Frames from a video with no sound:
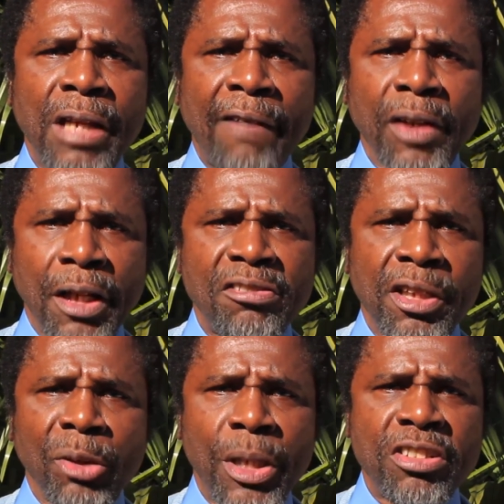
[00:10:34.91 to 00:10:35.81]
after
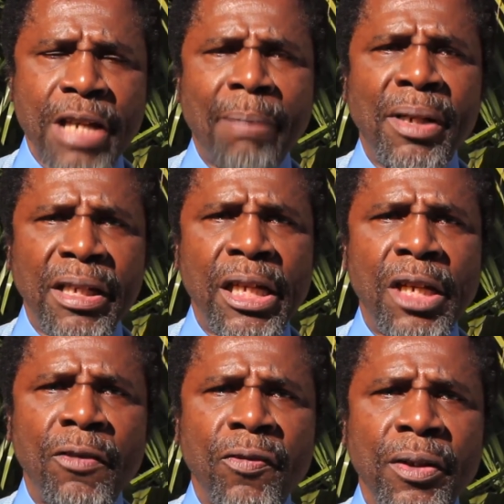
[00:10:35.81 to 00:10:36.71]
consideration, I
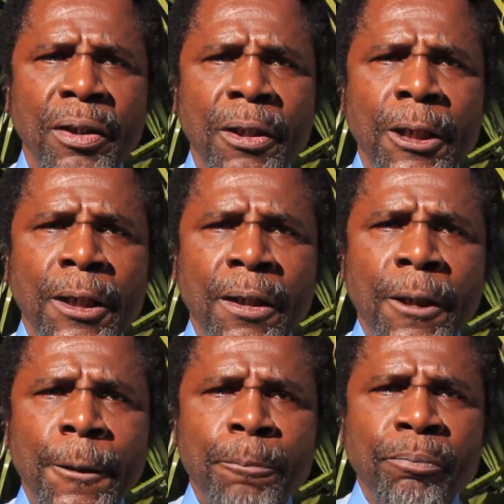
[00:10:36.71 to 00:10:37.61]
believe,
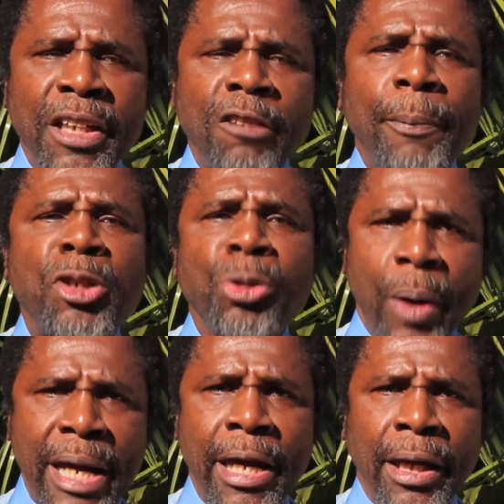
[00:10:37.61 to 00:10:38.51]
is
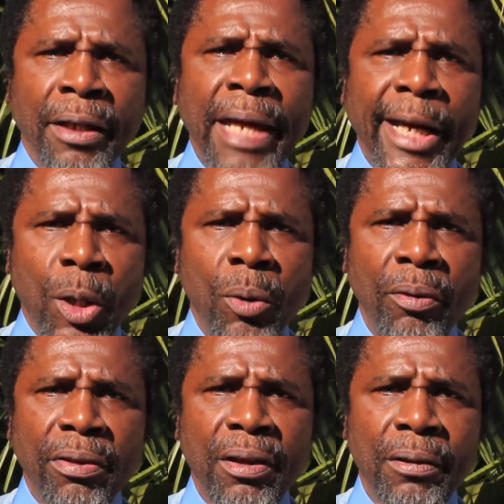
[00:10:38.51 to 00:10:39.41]
betraying that
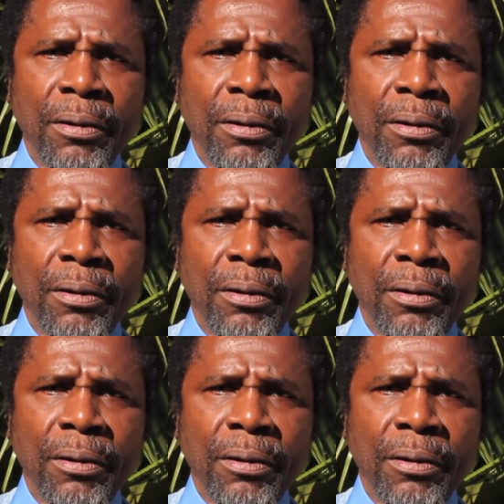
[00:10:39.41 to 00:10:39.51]
oath.